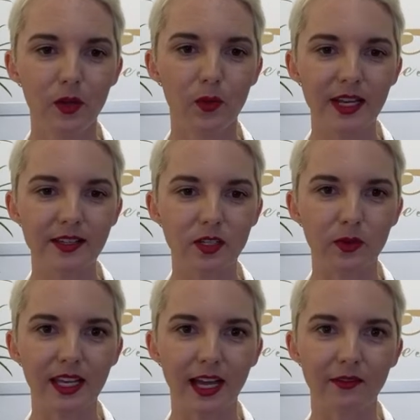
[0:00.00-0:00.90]
What else do we
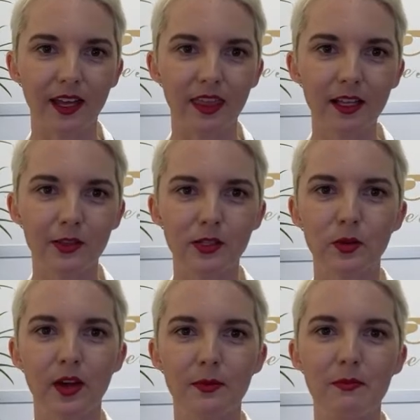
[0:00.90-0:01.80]
have? I think those are
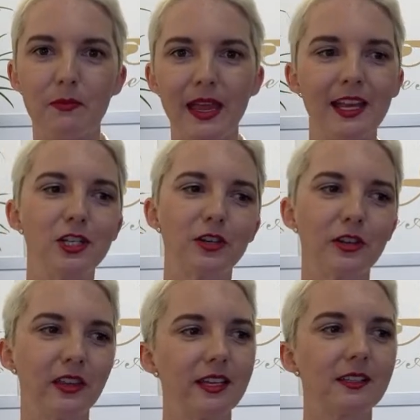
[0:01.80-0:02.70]
all the major
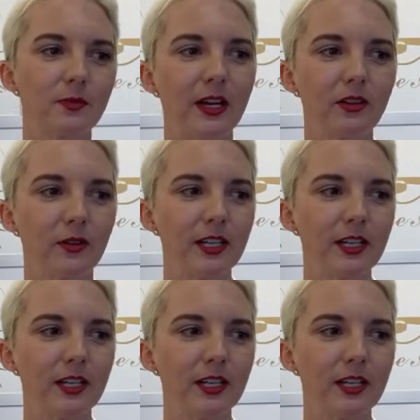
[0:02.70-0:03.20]
things about